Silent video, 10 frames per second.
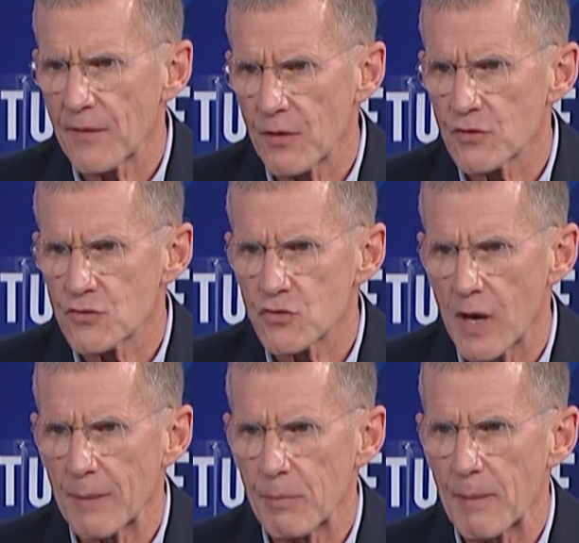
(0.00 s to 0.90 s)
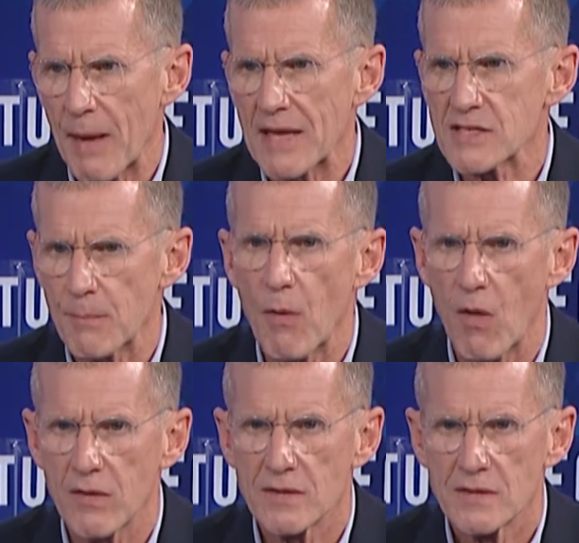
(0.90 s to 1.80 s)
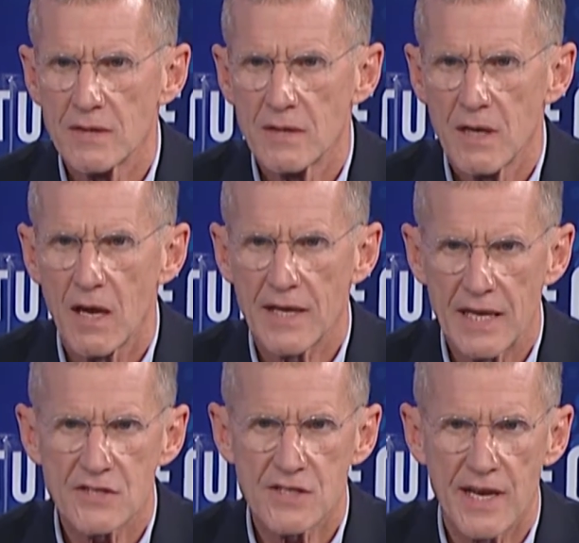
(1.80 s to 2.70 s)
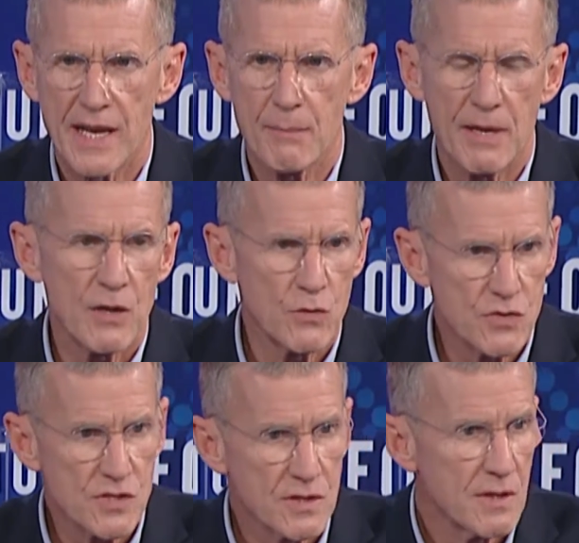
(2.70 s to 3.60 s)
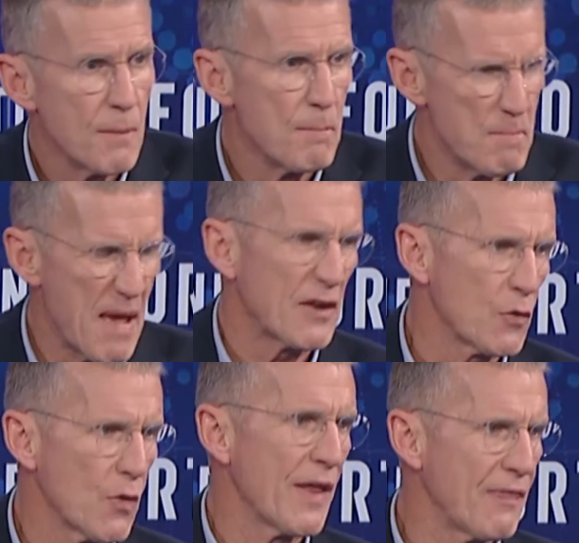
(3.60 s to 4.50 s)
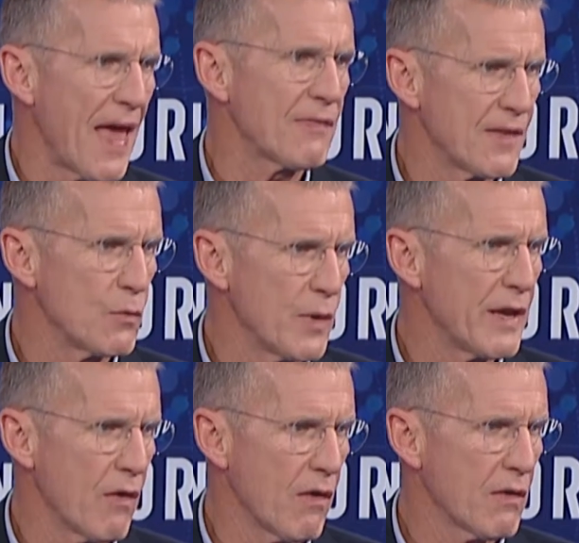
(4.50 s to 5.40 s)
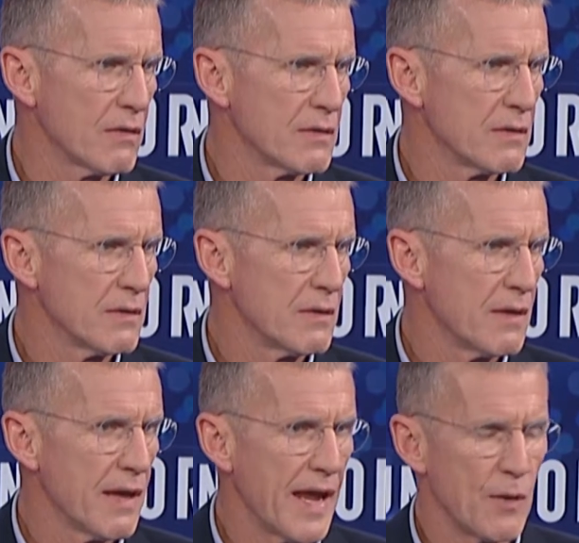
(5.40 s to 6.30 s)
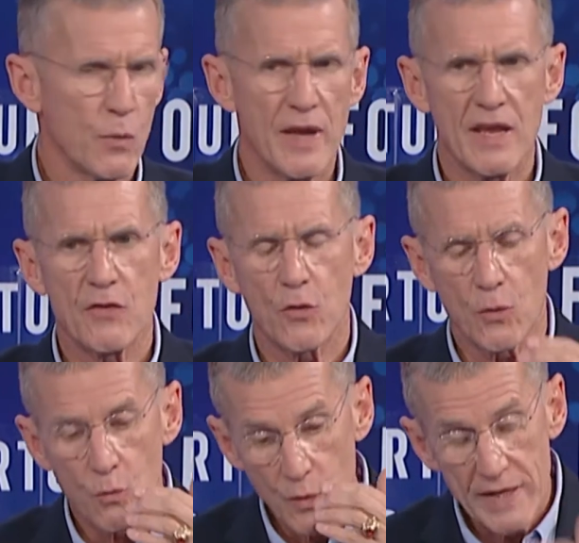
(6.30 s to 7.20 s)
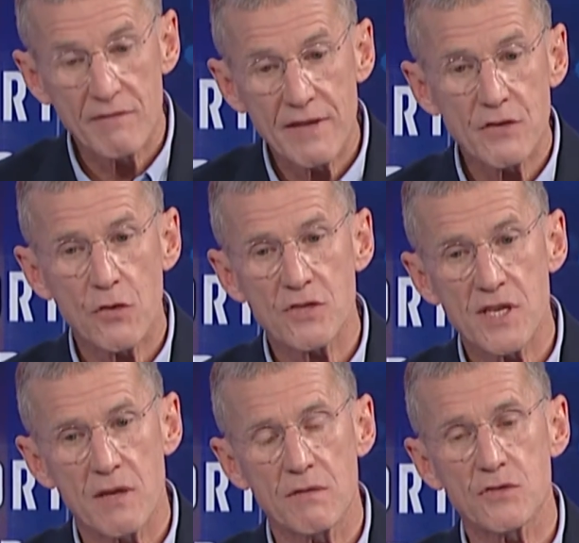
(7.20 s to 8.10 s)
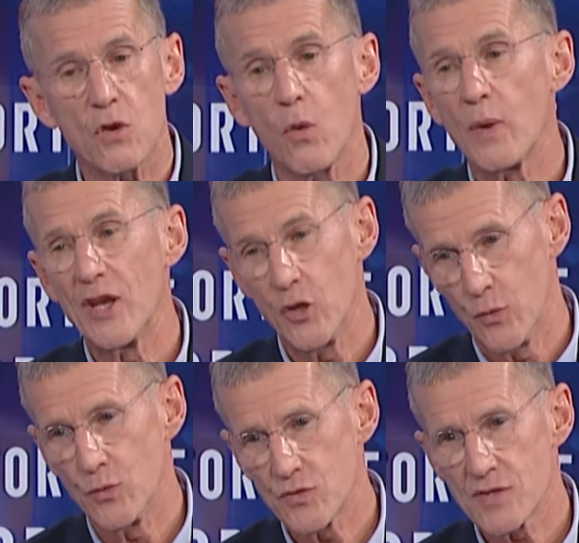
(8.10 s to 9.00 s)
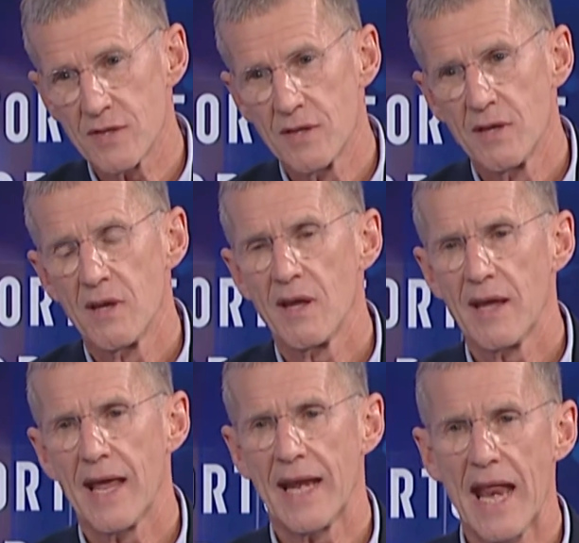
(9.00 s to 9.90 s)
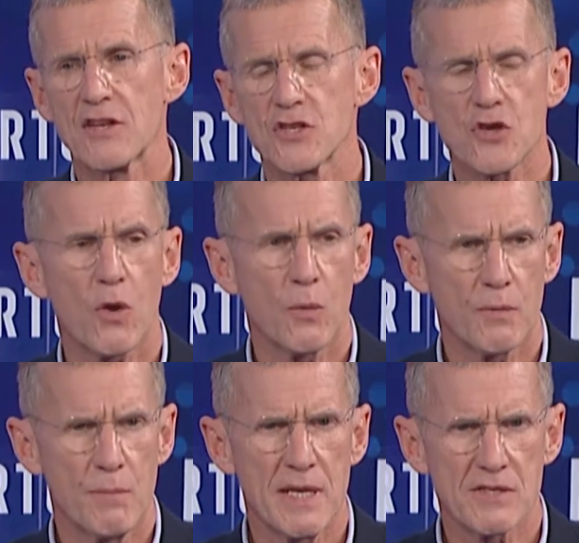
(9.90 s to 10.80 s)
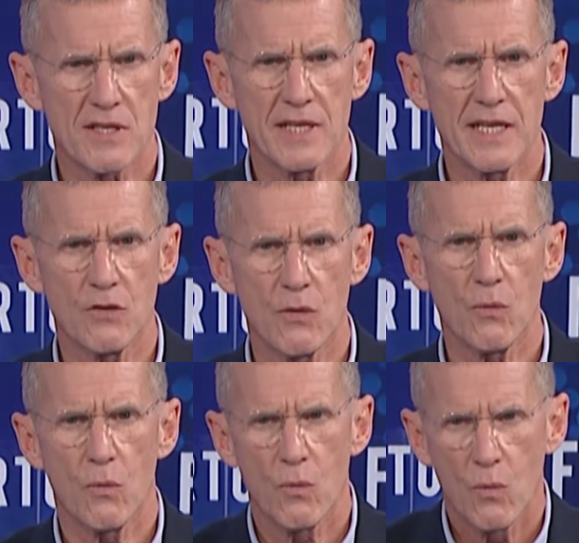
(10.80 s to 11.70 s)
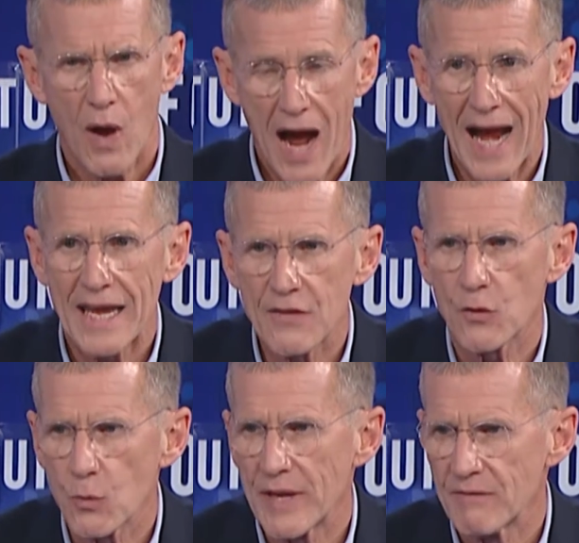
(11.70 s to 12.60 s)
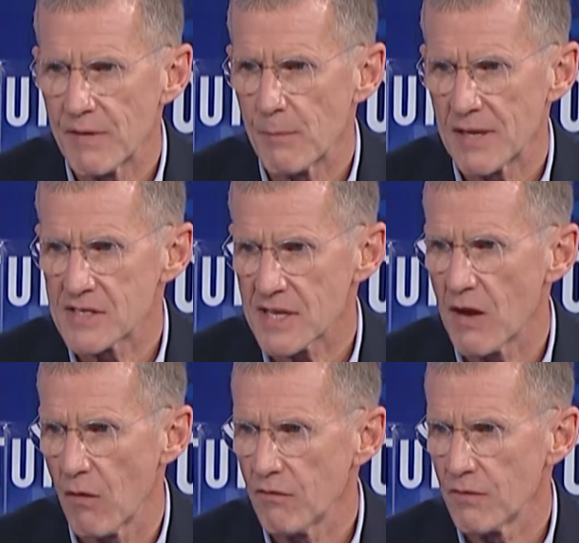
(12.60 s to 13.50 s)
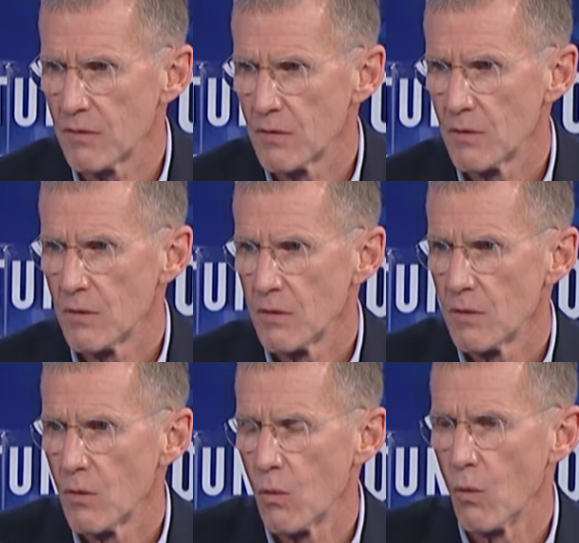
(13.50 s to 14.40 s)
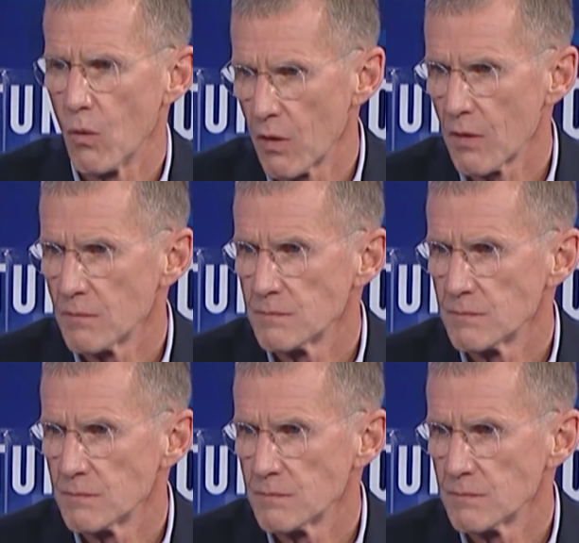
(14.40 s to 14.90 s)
there trying to play basketball against an enemy who's better at that than we are. And we either reinvent ourselves or we lose. And it had to start with me as the leader. I either reinvent myself or